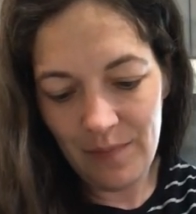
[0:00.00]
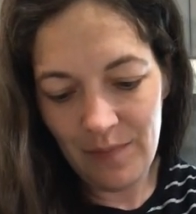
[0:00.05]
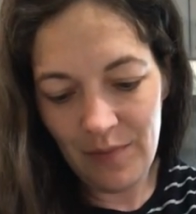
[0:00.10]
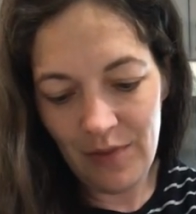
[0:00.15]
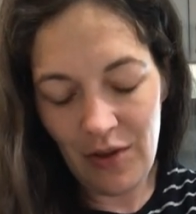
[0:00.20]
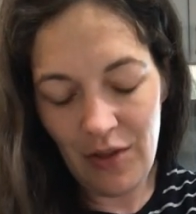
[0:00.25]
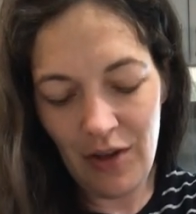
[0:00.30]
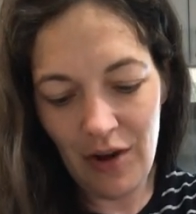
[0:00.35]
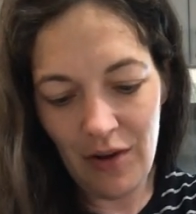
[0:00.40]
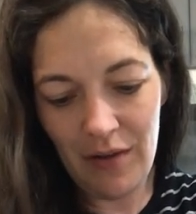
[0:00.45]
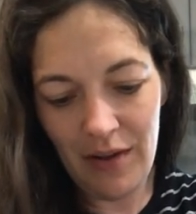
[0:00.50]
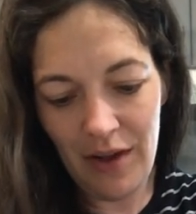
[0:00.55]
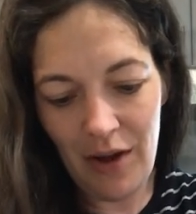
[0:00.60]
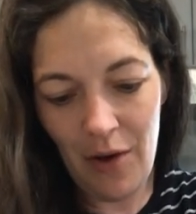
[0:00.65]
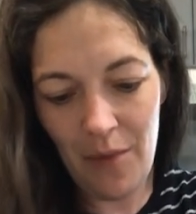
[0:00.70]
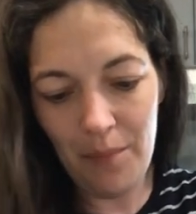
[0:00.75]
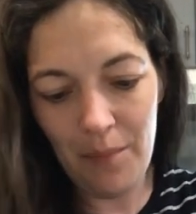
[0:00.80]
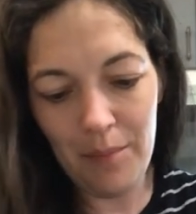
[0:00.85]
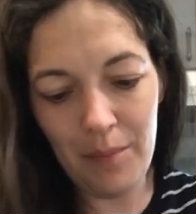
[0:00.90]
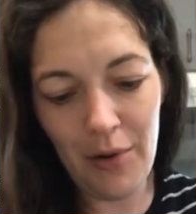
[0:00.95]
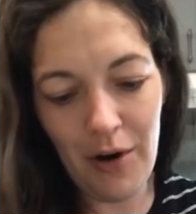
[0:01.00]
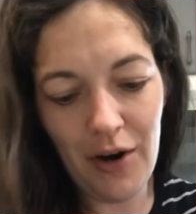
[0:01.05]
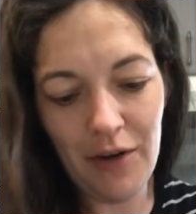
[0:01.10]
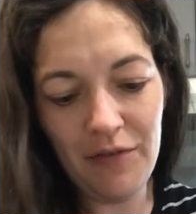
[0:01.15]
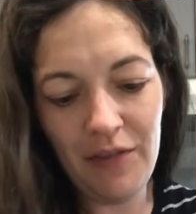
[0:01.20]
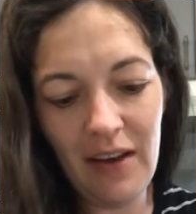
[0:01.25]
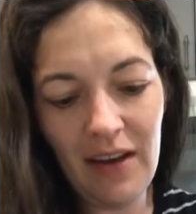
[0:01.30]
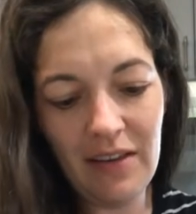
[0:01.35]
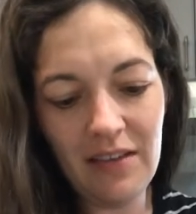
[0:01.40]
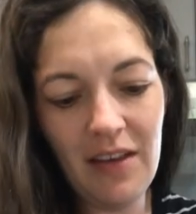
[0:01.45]
So there you go.
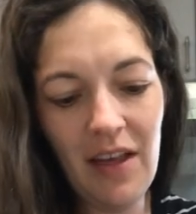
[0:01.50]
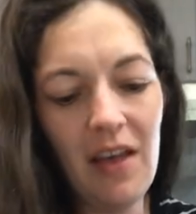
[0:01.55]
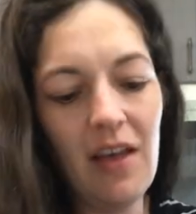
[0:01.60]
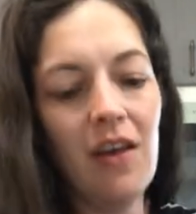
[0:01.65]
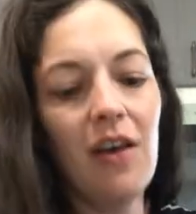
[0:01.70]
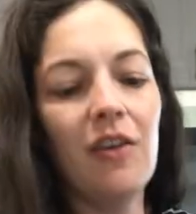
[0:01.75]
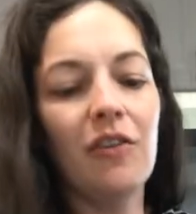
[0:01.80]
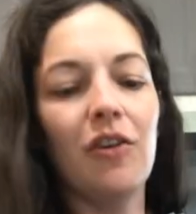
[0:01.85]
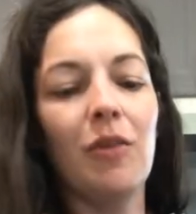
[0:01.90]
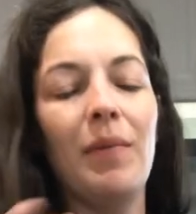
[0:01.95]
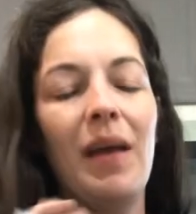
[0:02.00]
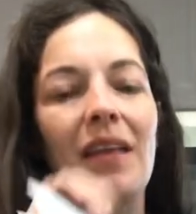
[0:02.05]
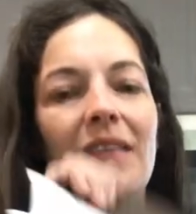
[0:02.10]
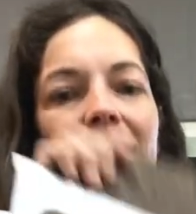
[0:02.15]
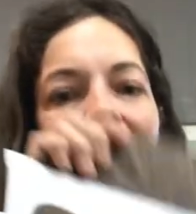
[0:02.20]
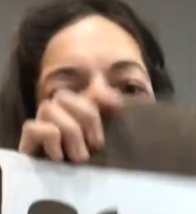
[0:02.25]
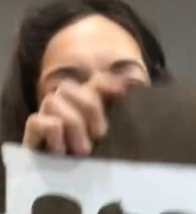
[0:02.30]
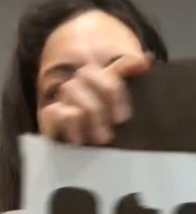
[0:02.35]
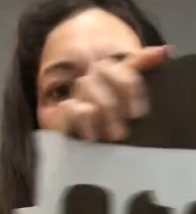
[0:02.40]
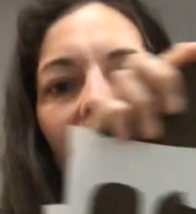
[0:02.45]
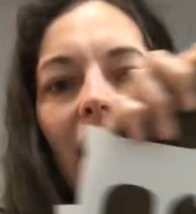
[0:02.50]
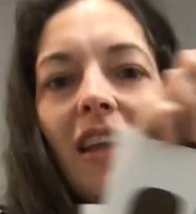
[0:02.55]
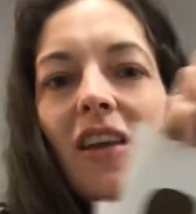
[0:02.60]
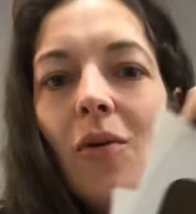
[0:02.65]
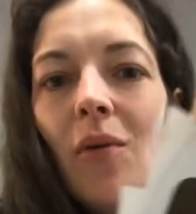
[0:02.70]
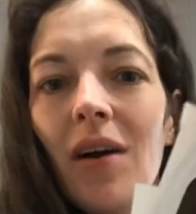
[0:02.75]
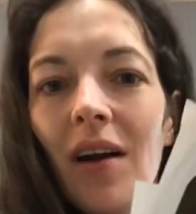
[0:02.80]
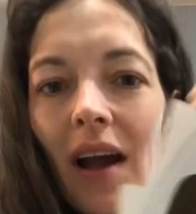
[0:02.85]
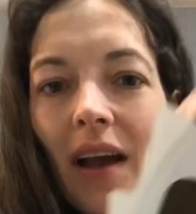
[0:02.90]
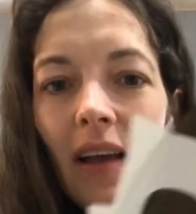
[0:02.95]
Perfect. So basically
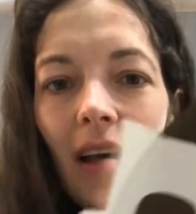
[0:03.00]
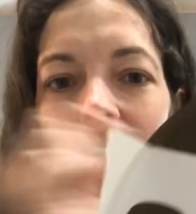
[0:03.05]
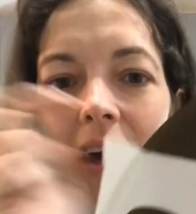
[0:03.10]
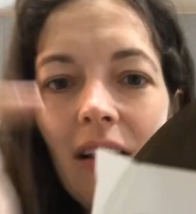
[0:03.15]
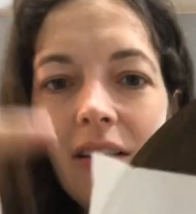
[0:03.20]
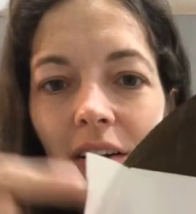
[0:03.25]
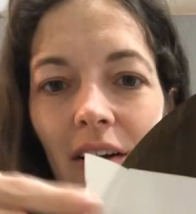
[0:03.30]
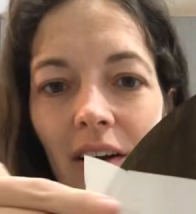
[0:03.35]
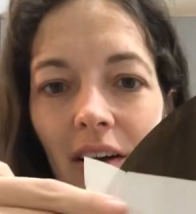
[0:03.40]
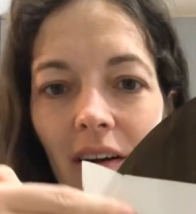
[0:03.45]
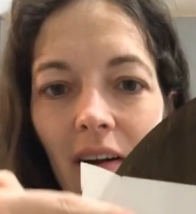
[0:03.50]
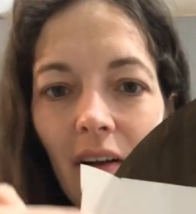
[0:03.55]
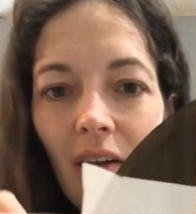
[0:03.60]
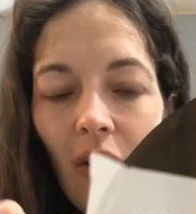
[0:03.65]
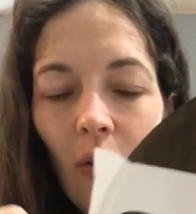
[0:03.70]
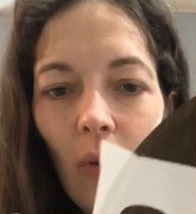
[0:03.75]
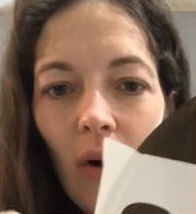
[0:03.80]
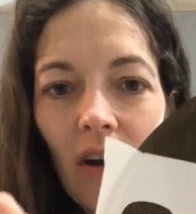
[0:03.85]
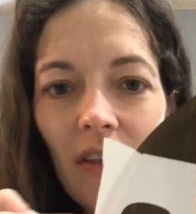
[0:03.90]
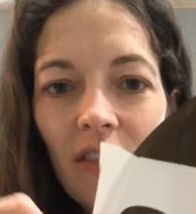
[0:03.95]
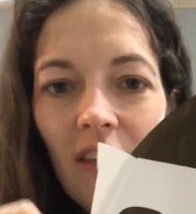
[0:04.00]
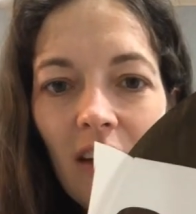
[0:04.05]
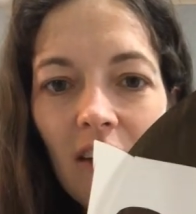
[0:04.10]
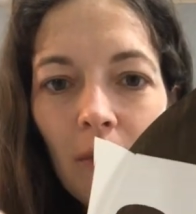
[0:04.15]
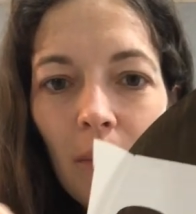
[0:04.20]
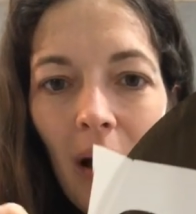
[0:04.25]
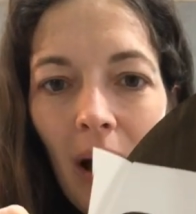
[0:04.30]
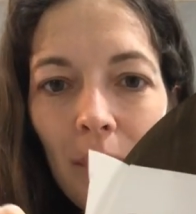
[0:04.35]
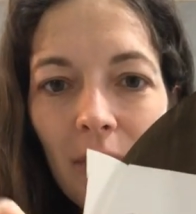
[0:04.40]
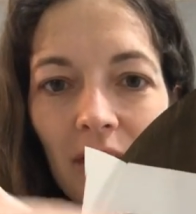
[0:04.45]
anywhere I color where this
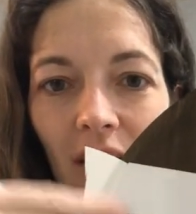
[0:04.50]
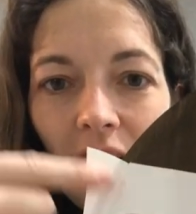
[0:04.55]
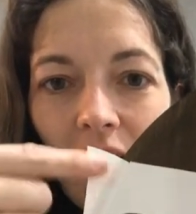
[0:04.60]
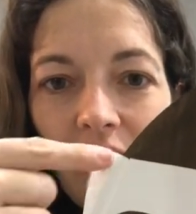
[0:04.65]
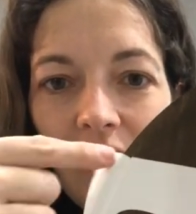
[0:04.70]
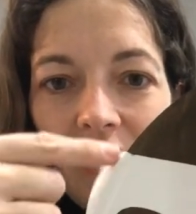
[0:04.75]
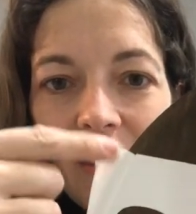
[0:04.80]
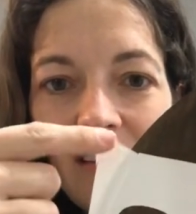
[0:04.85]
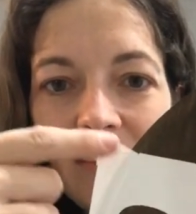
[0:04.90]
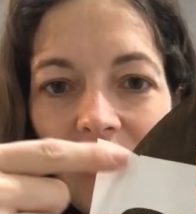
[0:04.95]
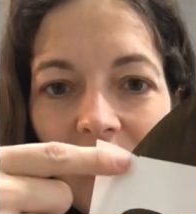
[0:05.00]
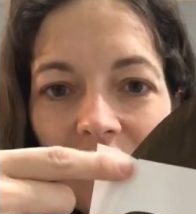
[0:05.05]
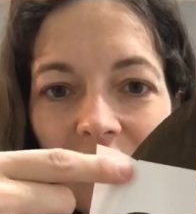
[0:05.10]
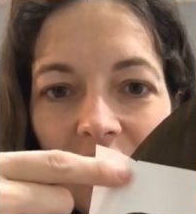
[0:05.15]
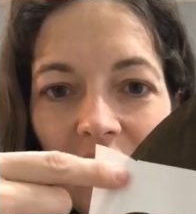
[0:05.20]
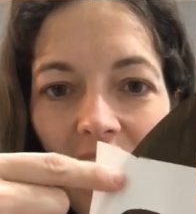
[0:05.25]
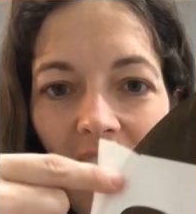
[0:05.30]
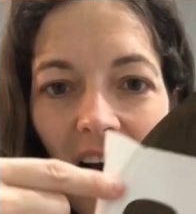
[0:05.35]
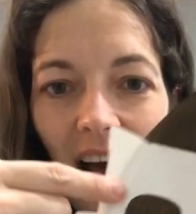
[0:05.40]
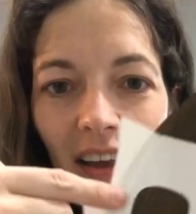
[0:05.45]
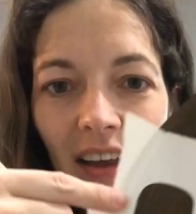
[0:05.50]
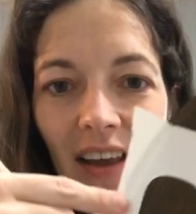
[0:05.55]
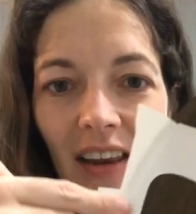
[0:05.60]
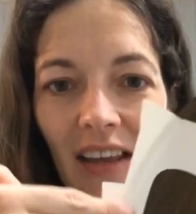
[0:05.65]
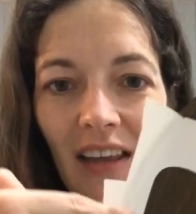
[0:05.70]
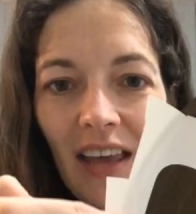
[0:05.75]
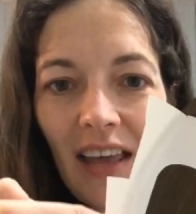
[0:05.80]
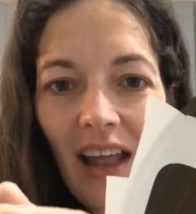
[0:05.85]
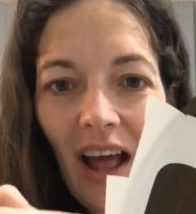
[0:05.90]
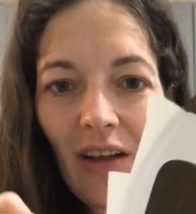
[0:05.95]
popsicle is, it's not going to
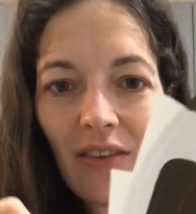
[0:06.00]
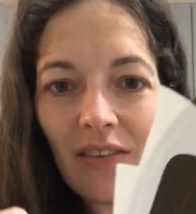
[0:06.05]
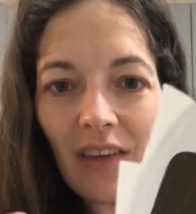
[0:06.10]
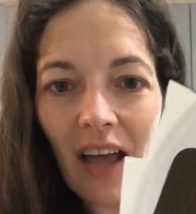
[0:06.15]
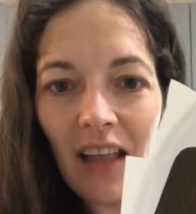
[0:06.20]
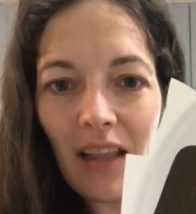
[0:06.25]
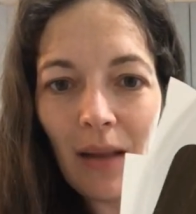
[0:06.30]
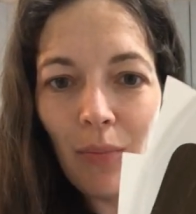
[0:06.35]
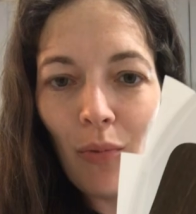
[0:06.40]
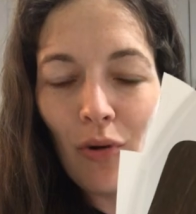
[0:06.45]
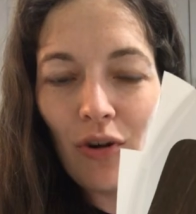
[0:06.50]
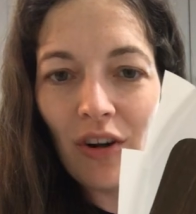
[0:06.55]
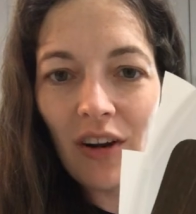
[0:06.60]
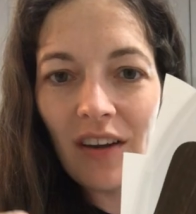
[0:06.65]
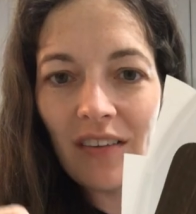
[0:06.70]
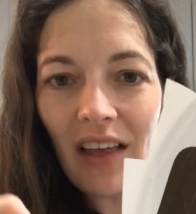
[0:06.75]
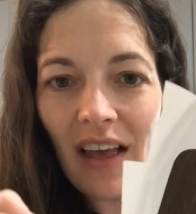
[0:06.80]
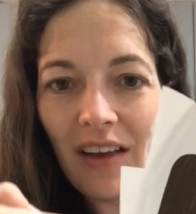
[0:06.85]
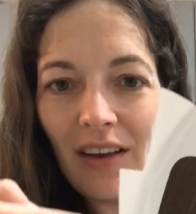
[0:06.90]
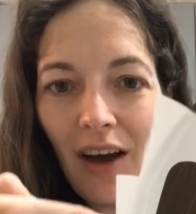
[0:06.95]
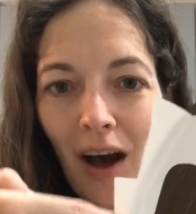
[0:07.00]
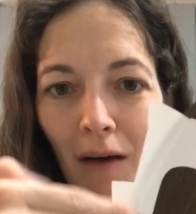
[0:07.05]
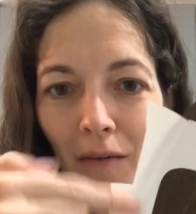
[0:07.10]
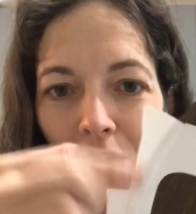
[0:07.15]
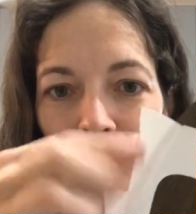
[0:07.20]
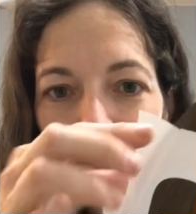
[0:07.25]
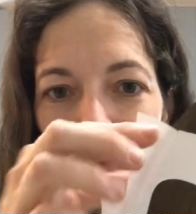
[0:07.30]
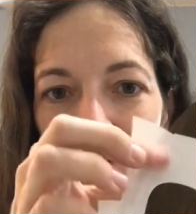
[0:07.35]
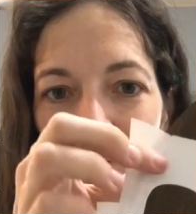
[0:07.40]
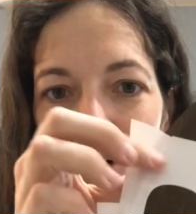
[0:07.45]
get outside the border because I covered
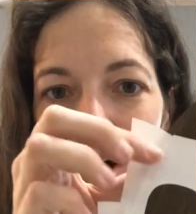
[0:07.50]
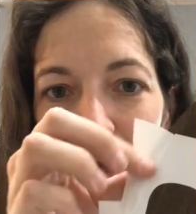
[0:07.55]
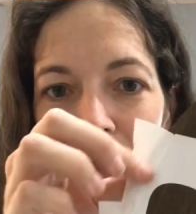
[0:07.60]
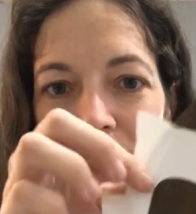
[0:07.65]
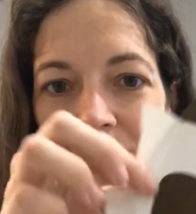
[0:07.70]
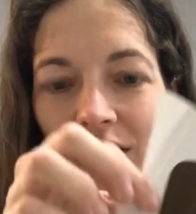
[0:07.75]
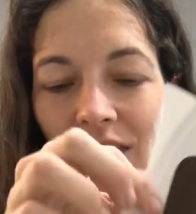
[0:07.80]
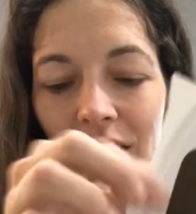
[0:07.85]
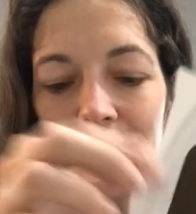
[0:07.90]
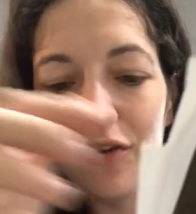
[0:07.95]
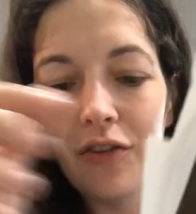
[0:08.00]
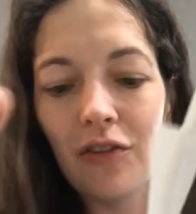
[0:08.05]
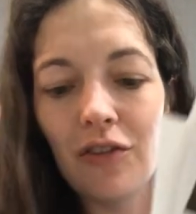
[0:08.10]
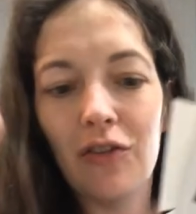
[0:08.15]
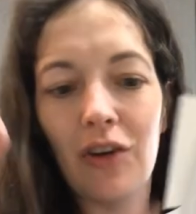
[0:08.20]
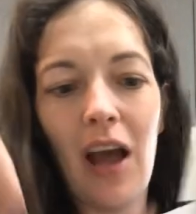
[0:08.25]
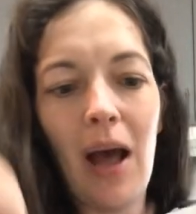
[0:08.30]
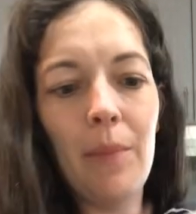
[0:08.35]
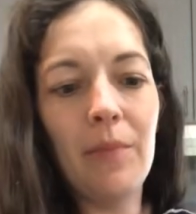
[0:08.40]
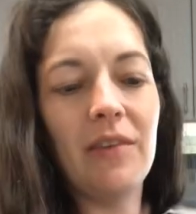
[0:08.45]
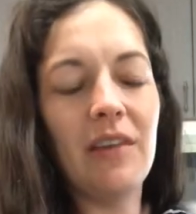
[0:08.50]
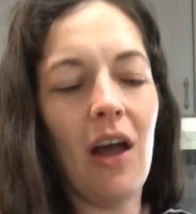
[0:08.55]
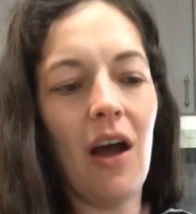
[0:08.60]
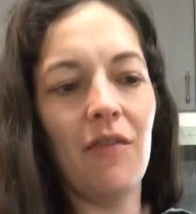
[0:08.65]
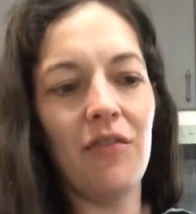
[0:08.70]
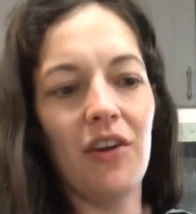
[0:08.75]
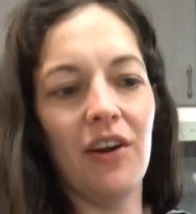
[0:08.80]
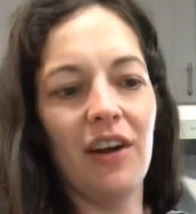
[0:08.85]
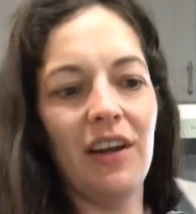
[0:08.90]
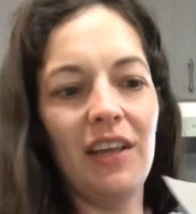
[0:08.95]
it with all these little scraps. Now,
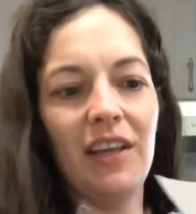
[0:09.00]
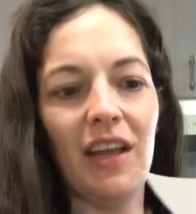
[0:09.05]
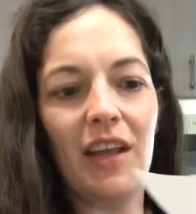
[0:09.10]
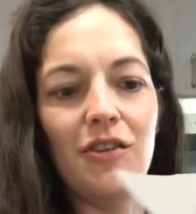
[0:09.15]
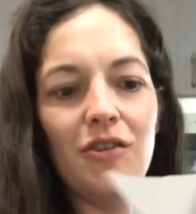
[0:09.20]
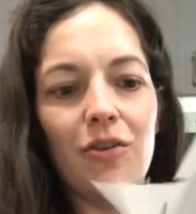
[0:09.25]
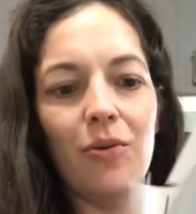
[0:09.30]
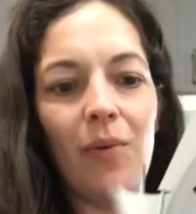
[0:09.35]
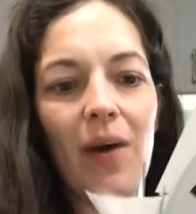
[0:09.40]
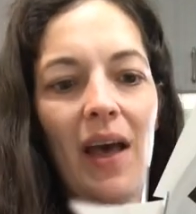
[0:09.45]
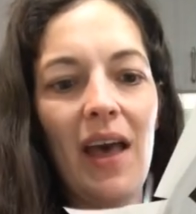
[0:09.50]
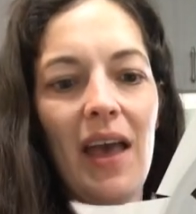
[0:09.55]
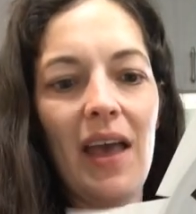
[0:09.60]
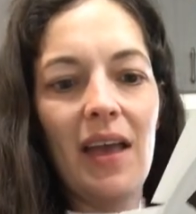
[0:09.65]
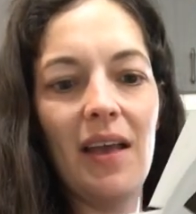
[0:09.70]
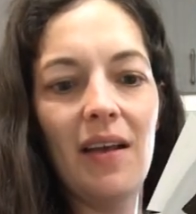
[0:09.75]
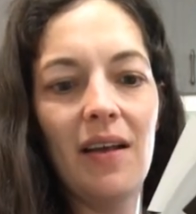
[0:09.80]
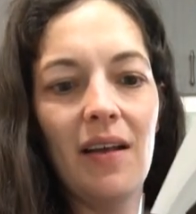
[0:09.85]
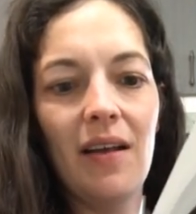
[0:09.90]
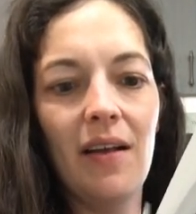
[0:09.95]
if they're going to get in your way,